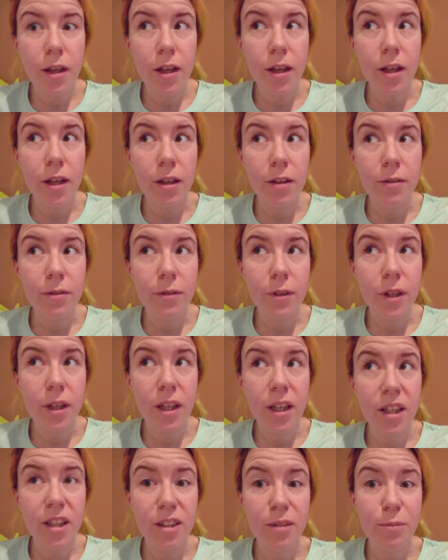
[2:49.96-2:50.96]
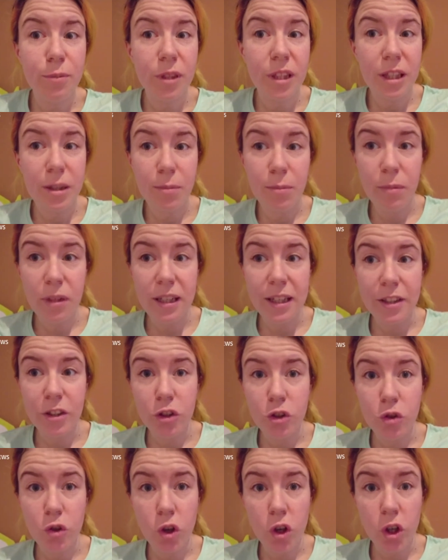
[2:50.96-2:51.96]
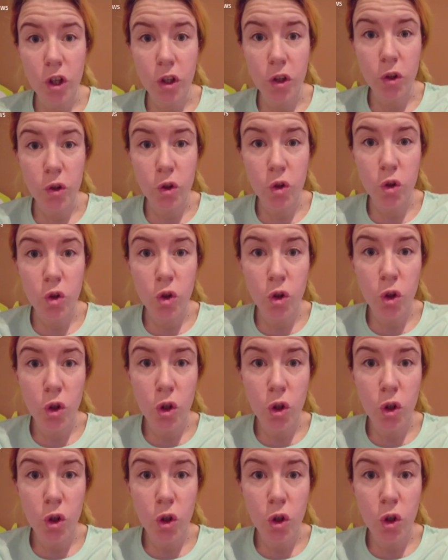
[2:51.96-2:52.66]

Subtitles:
have had my implant trial